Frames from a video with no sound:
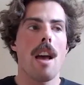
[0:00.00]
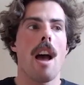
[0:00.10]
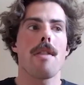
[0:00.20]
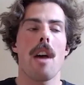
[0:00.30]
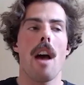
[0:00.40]

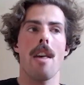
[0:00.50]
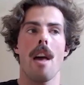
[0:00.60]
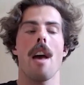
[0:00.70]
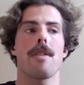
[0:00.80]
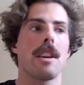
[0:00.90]
I, I,
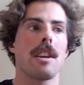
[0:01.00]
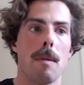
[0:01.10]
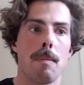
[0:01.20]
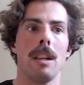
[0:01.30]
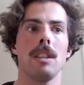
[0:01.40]
I
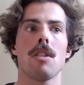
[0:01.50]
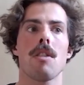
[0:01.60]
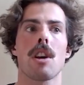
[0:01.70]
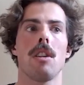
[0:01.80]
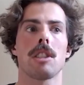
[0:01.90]
think appealing to
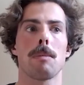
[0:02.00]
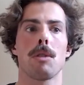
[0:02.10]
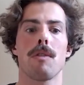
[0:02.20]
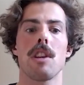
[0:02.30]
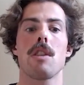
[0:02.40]
the
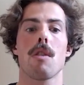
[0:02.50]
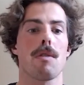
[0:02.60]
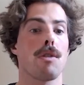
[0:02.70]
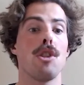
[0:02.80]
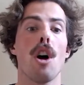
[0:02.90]
concept of
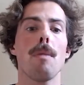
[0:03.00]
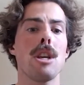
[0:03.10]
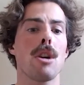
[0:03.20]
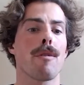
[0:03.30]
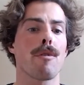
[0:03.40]
degrowth, not
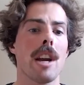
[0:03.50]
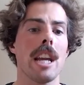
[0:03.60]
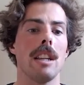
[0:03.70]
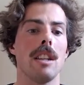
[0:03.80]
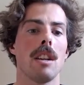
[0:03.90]
being
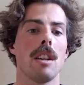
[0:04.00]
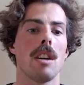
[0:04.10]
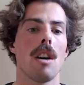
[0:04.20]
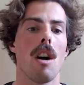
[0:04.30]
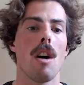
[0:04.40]
afraid
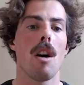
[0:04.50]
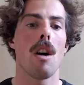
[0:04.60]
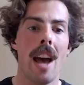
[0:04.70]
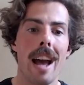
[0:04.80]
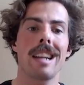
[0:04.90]

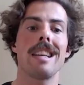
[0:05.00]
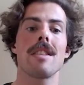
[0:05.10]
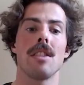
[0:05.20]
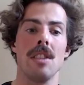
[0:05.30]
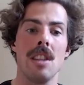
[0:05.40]
of
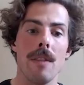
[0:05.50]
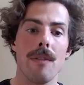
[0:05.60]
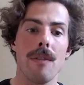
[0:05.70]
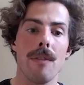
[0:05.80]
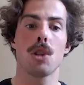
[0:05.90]
tackling the
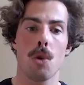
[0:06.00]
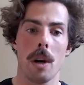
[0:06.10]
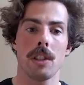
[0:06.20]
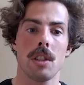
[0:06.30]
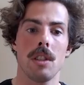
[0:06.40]
difficult
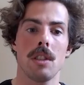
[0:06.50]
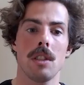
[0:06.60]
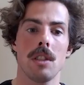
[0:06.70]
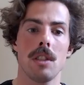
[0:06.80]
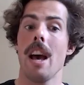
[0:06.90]

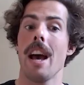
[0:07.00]
questions,